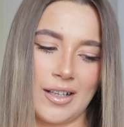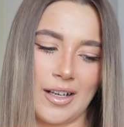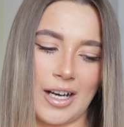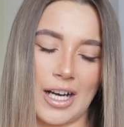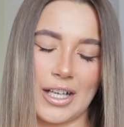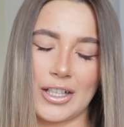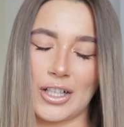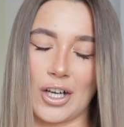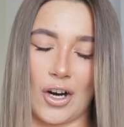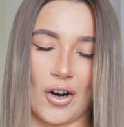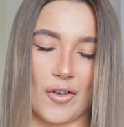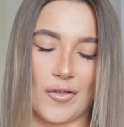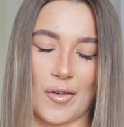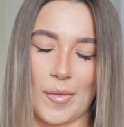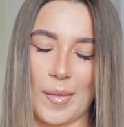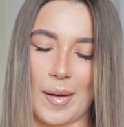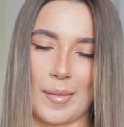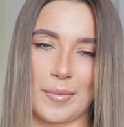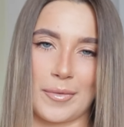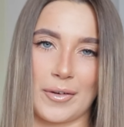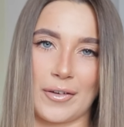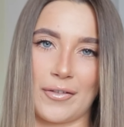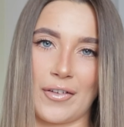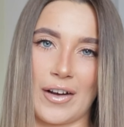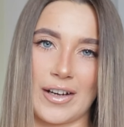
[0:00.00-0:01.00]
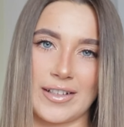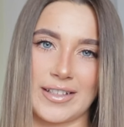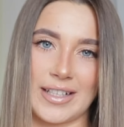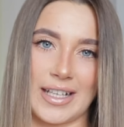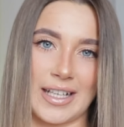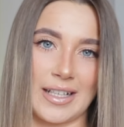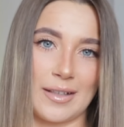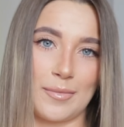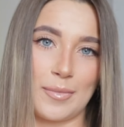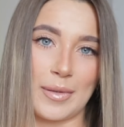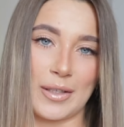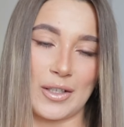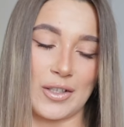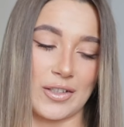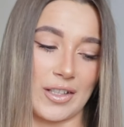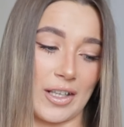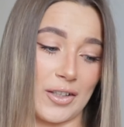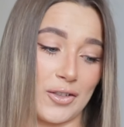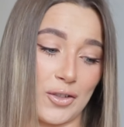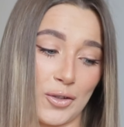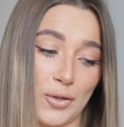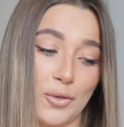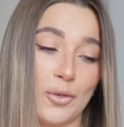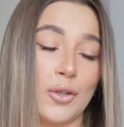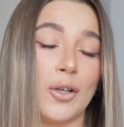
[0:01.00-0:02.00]
I can't remember if I did, because I
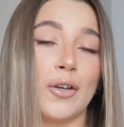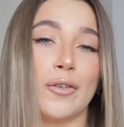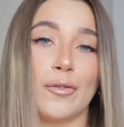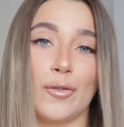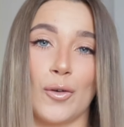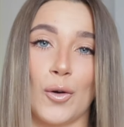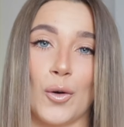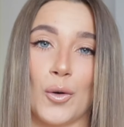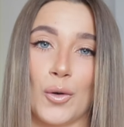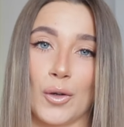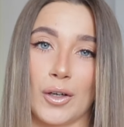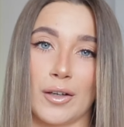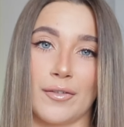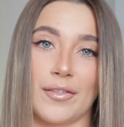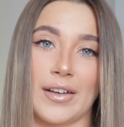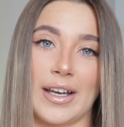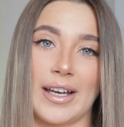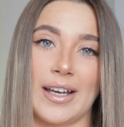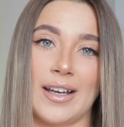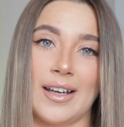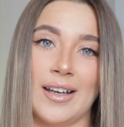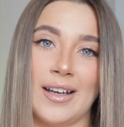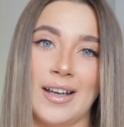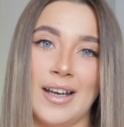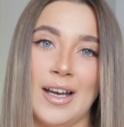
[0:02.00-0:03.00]
do love all of it,